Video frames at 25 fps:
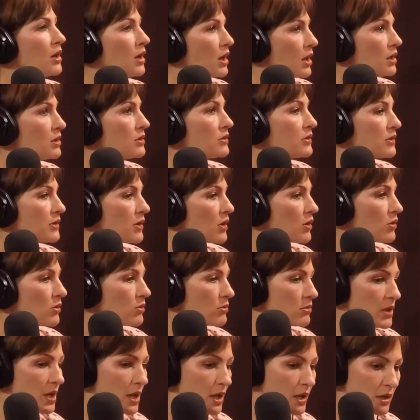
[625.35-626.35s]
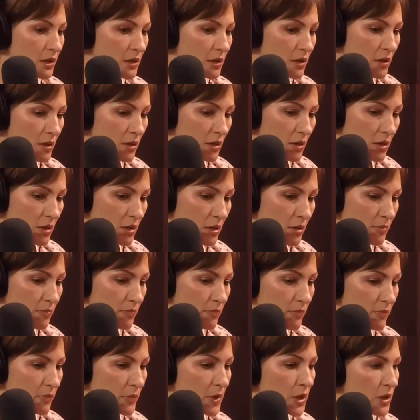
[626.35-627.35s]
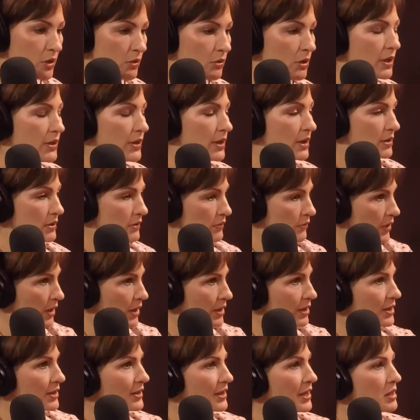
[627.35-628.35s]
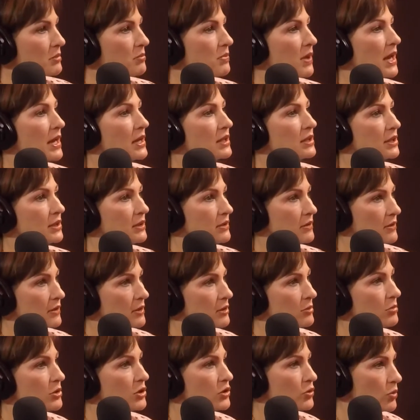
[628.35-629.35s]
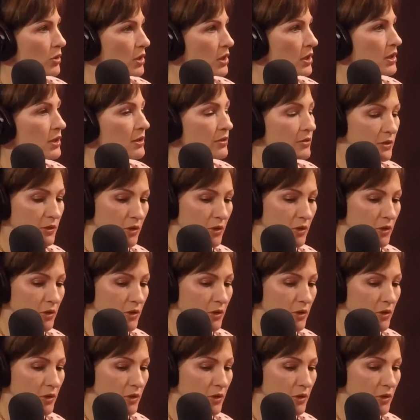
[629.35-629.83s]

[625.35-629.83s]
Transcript: And so that, and that's finding that balance in between.